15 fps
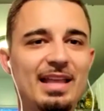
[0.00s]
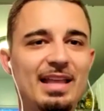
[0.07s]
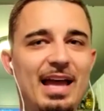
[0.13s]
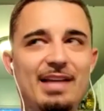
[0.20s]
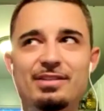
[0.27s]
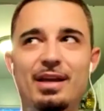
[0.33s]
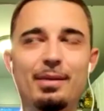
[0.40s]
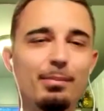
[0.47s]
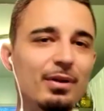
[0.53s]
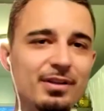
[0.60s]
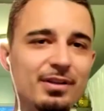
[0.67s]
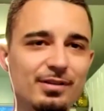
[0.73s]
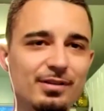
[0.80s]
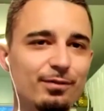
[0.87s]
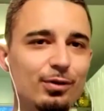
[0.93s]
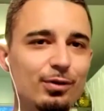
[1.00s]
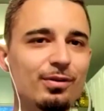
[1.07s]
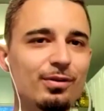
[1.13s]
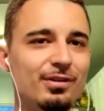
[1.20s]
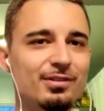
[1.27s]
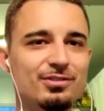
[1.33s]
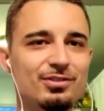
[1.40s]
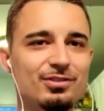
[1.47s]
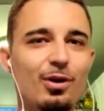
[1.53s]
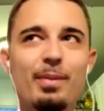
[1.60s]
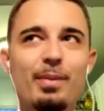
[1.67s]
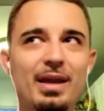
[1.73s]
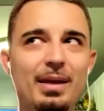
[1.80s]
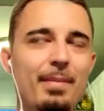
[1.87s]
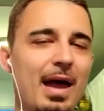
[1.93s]
and has like millions of viewers, you
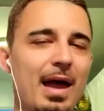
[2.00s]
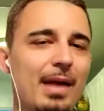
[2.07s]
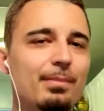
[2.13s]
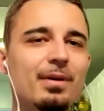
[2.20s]
know, making